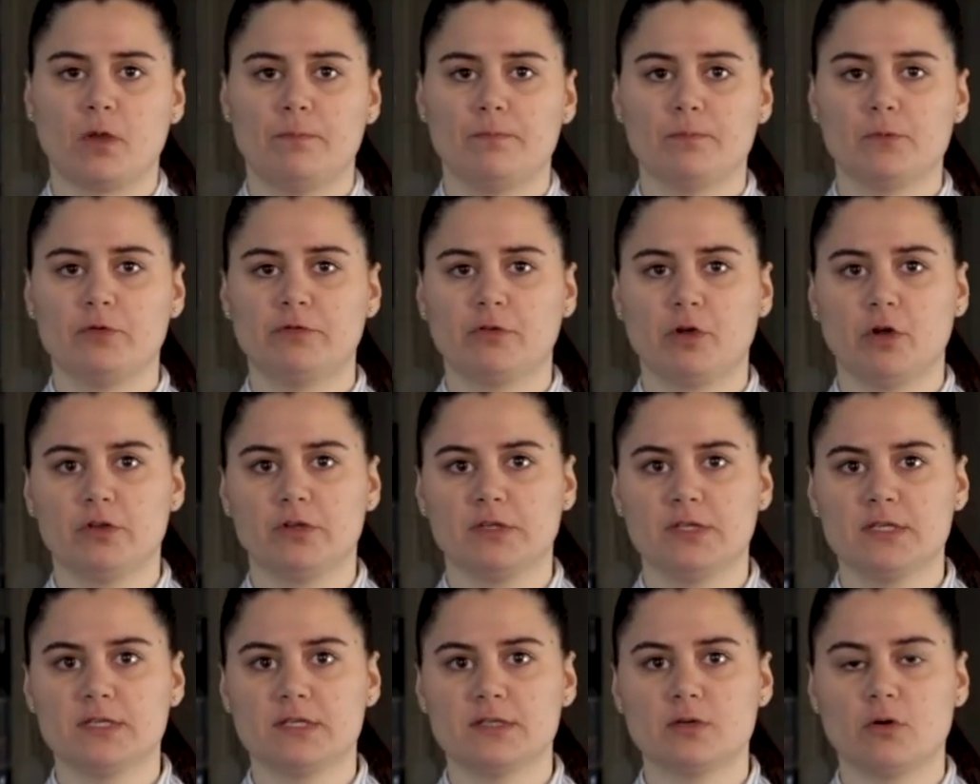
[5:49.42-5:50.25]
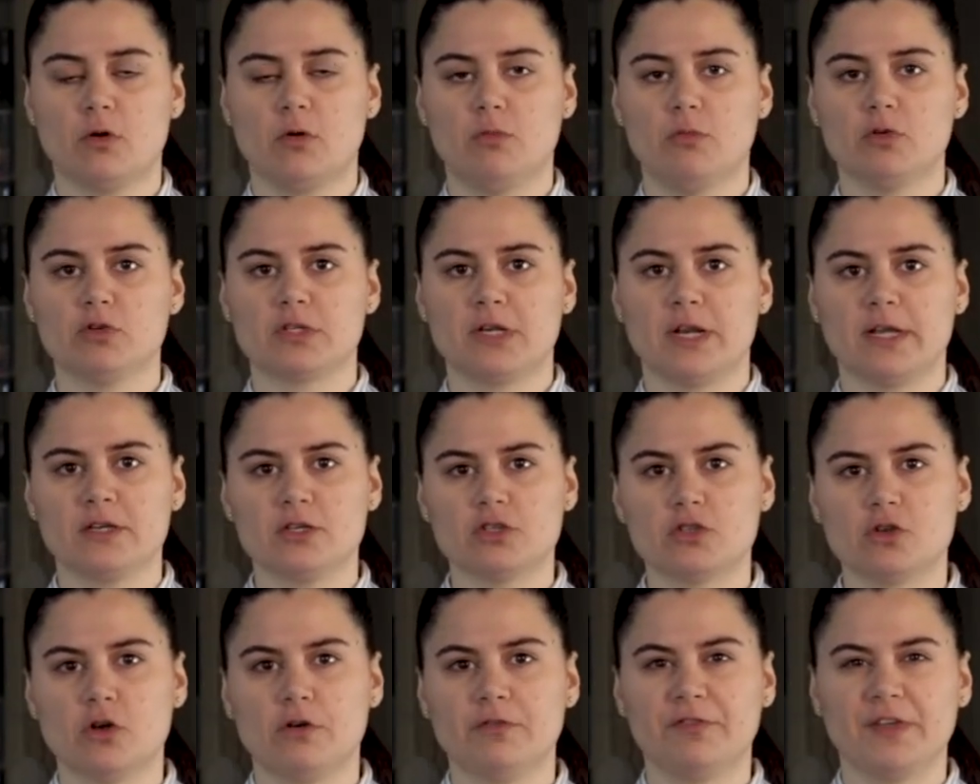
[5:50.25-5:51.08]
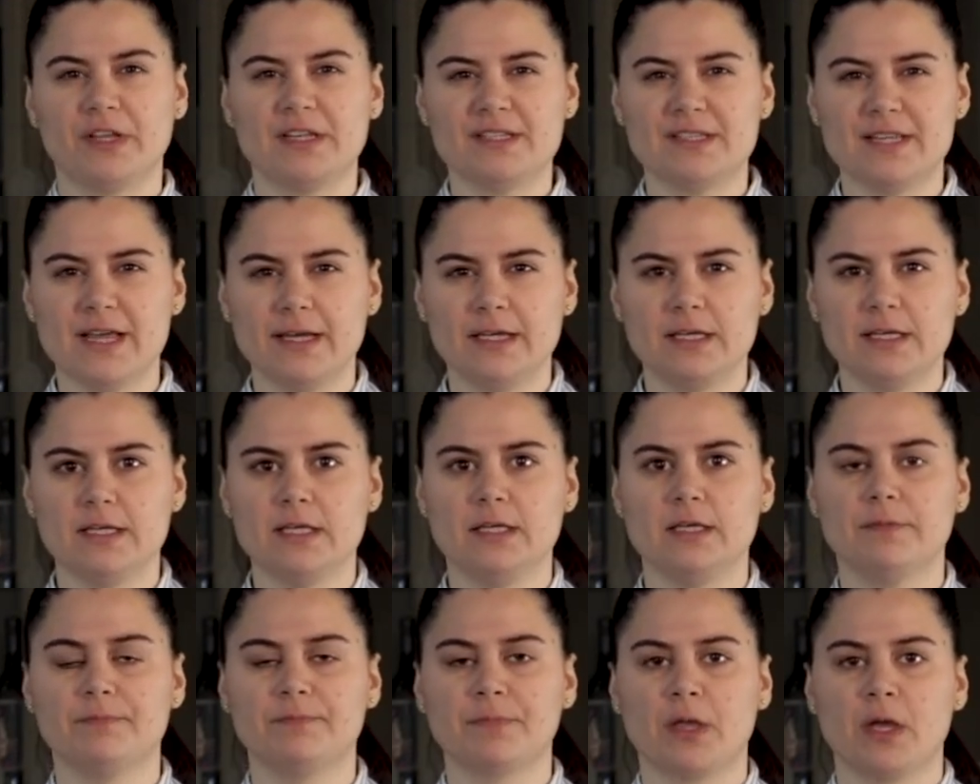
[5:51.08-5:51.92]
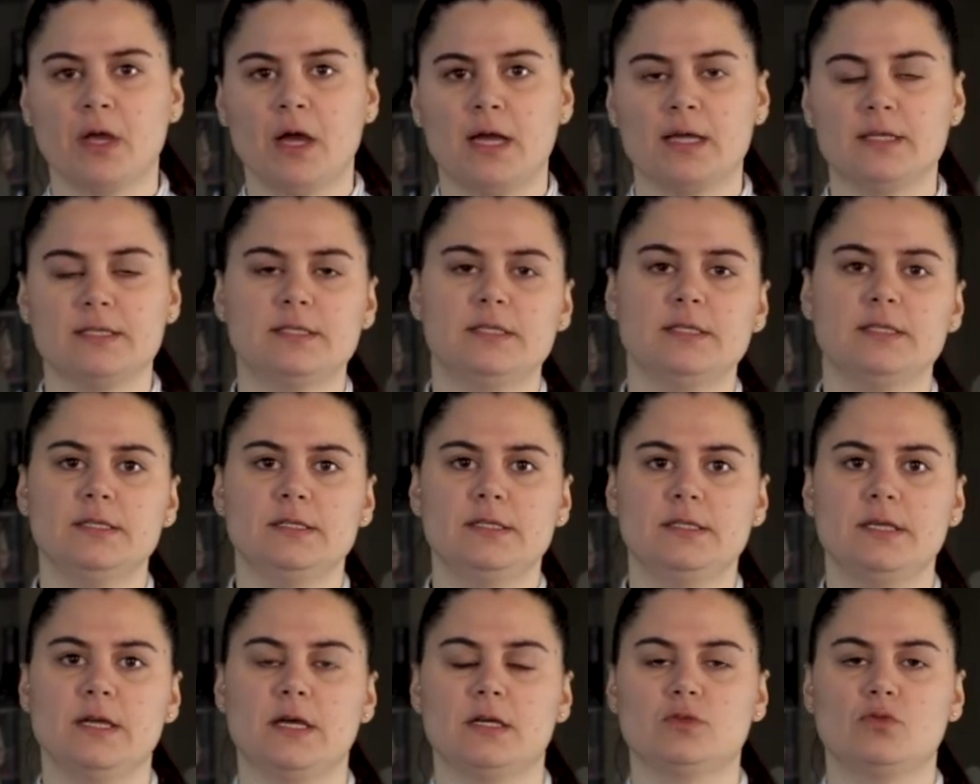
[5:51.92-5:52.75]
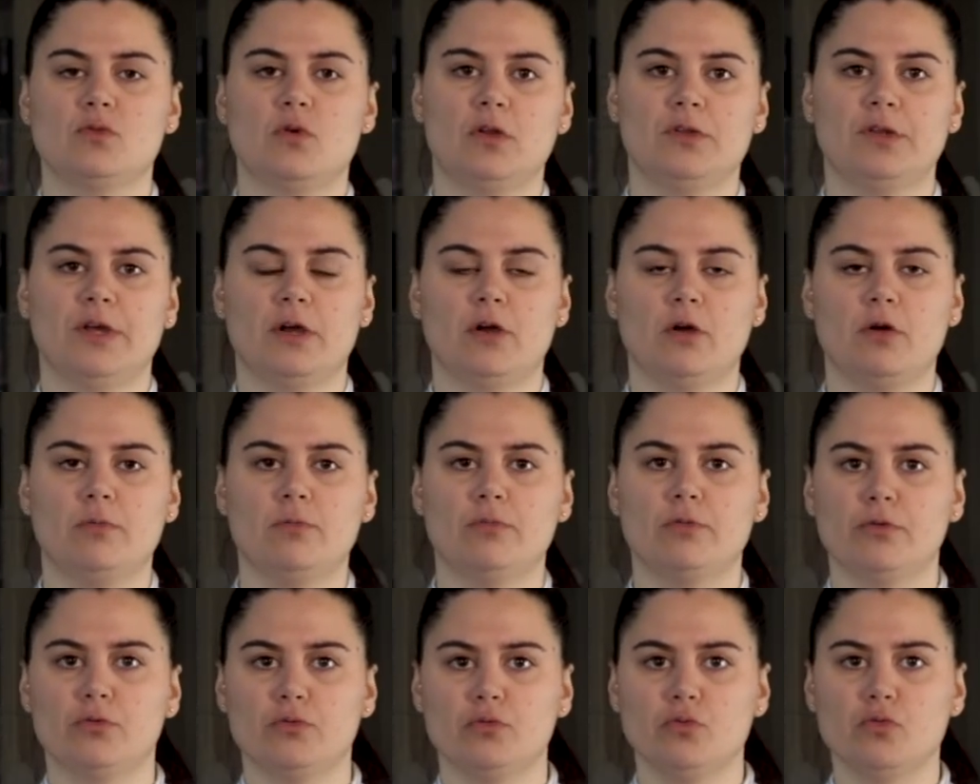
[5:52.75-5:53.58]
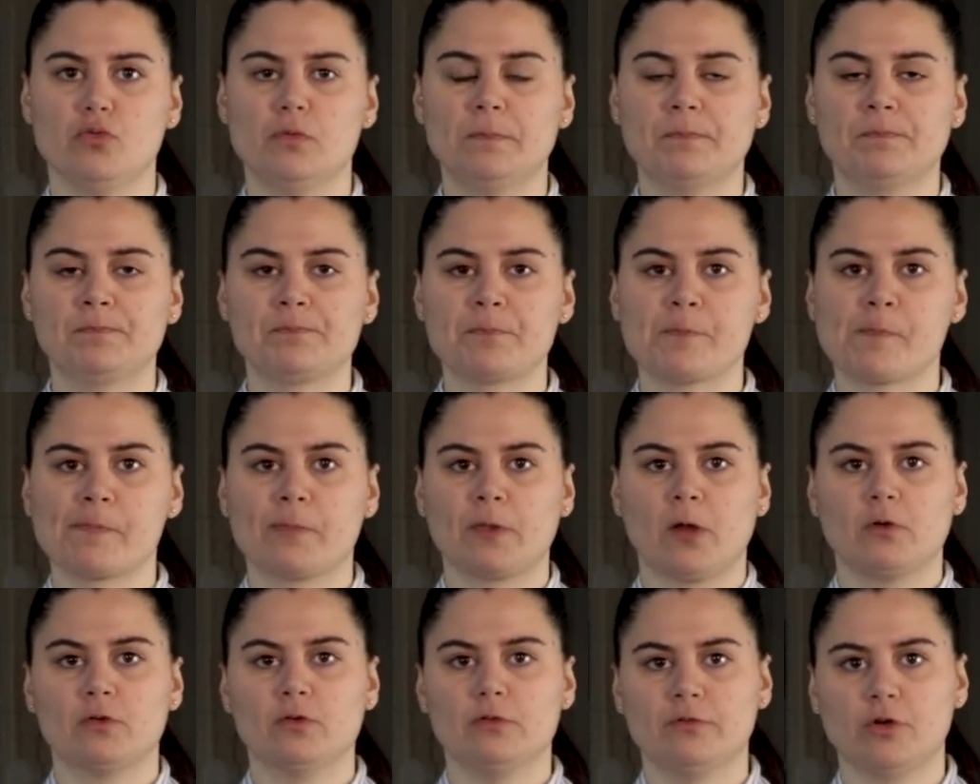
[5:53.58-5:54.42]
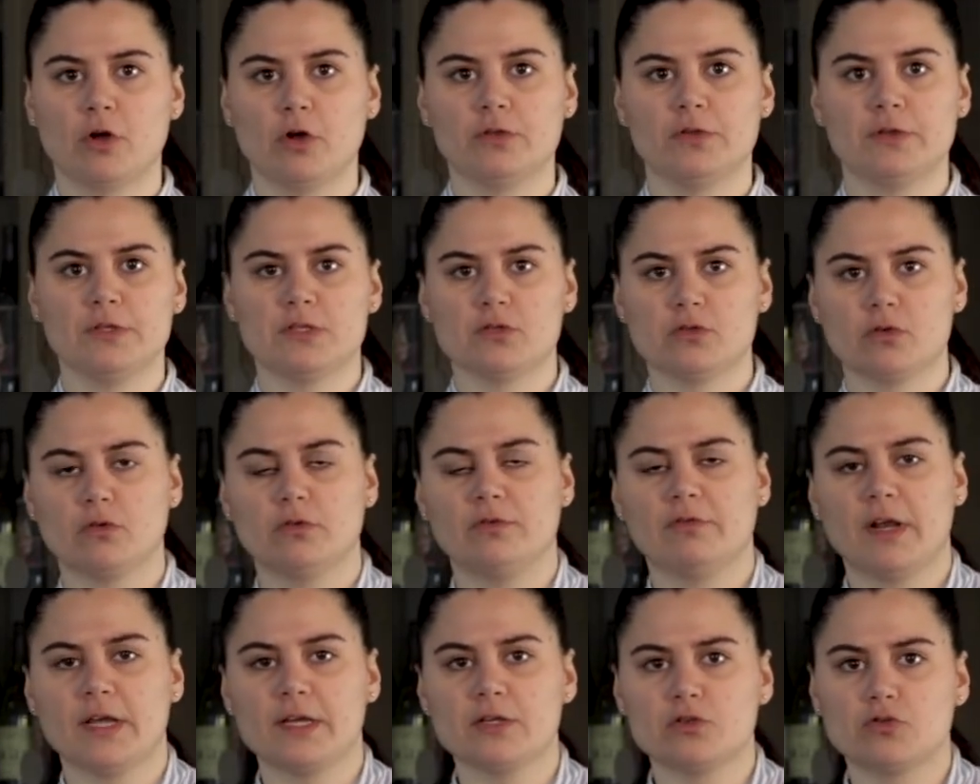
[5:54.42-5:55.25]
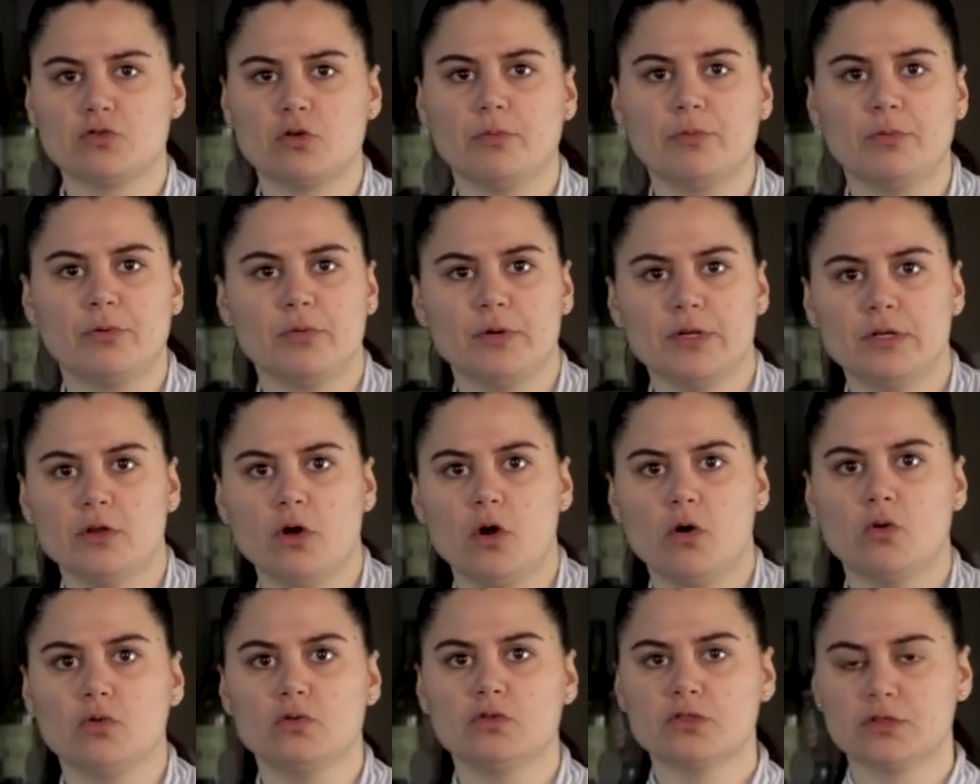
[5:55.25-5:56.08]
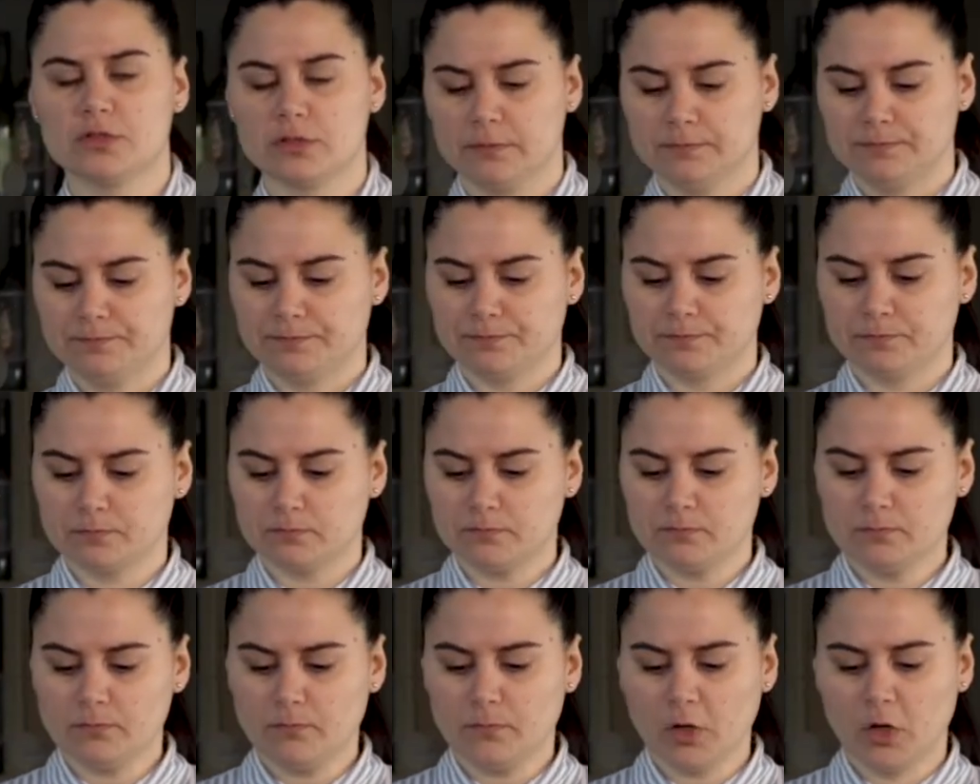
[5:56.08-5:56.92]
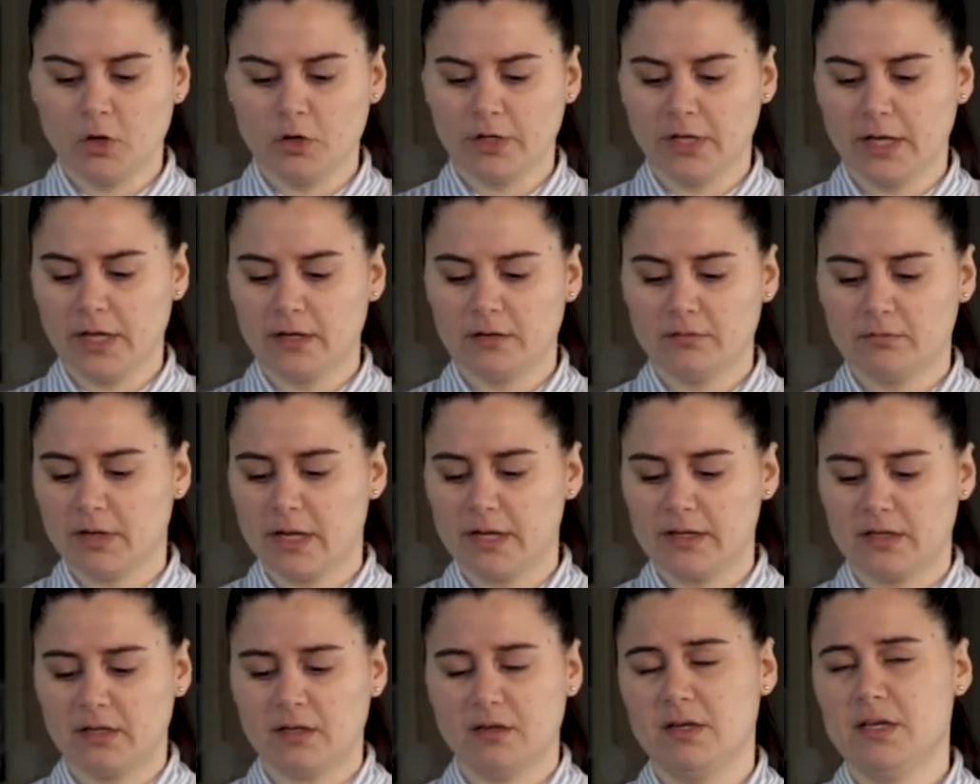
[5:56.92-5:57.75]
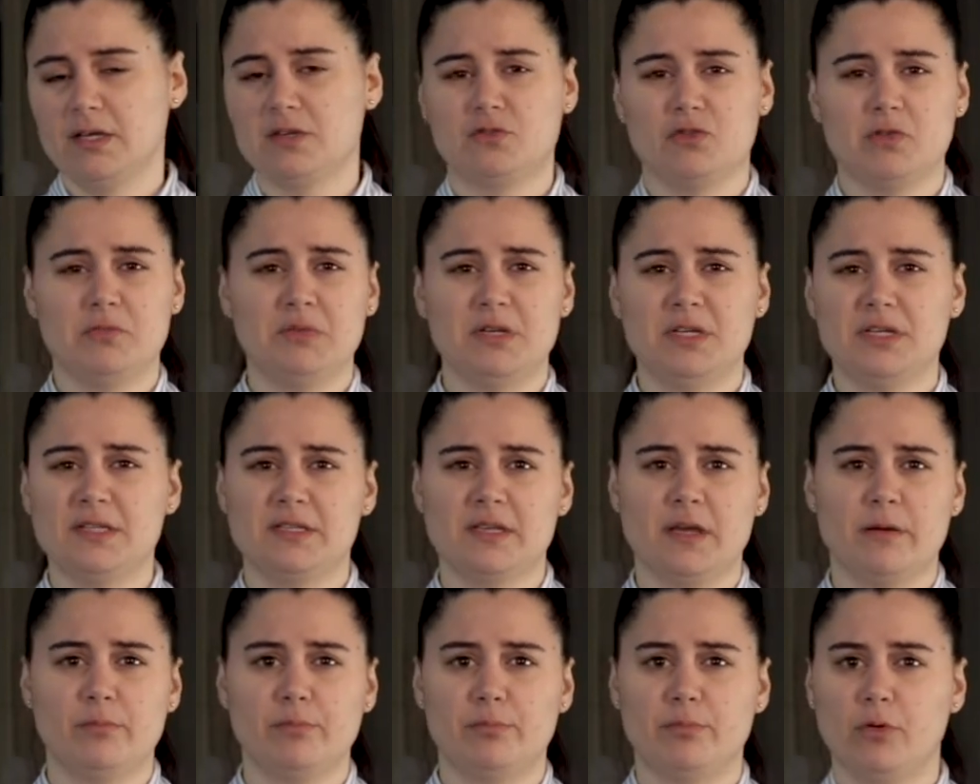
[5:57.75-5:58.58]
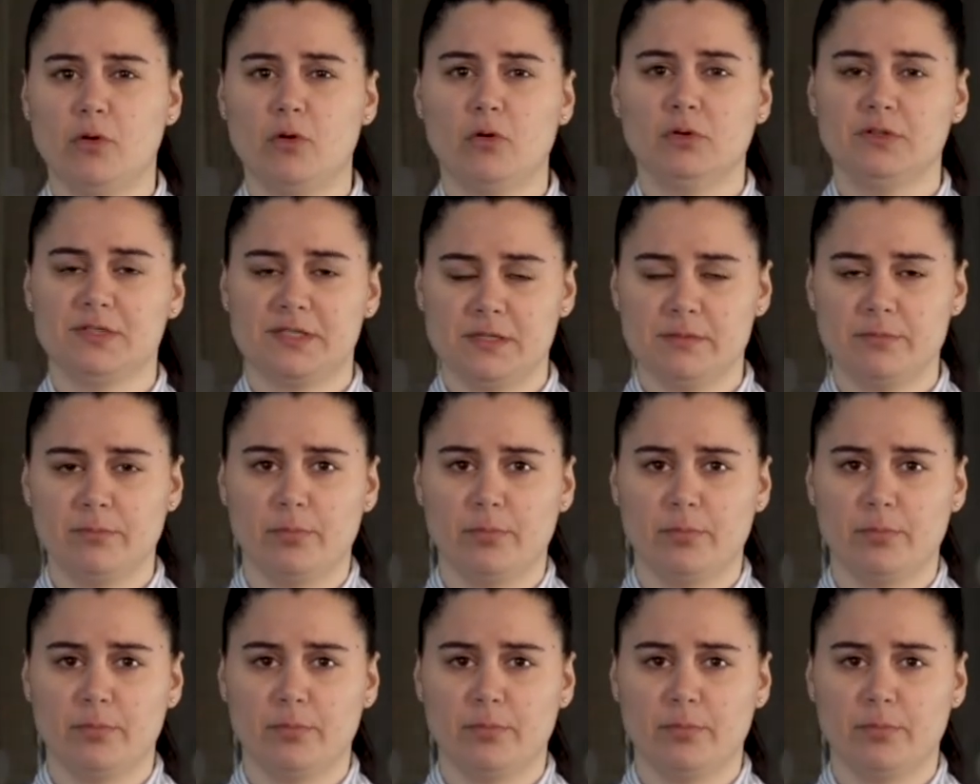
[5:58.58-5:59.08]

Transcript: You've got this almost like soft and tangy acidity as well that come through. You've got this sort of like strawberry notes. Again, like extremely simple.